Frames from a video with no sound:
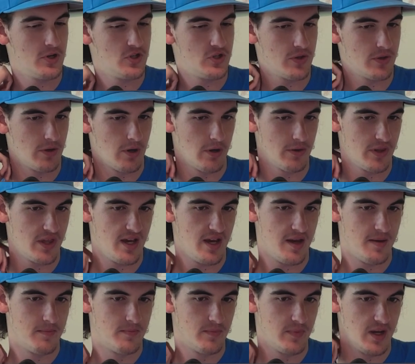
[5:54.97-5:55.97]
sure, aren't
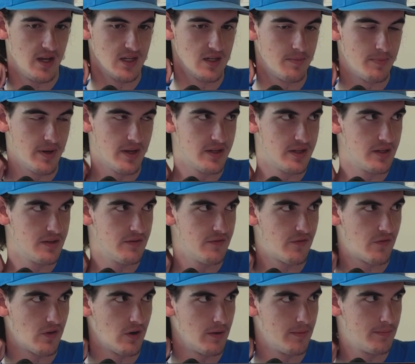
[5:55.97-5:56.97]
they independent
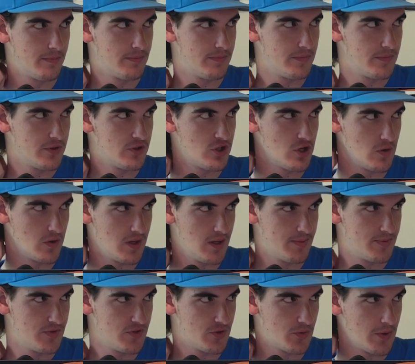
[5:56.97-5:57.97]
from Joe
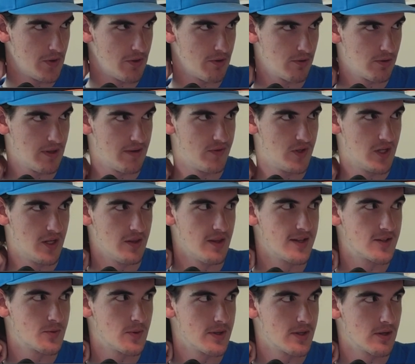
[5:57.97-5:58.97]
Gibbs in 2311, and
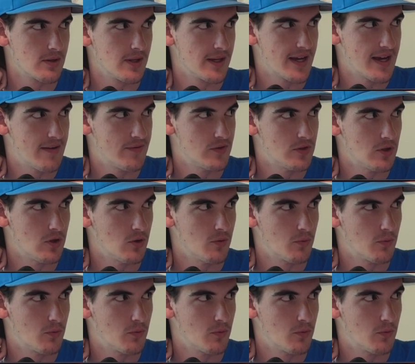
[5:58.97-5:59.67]
that's why they're like having to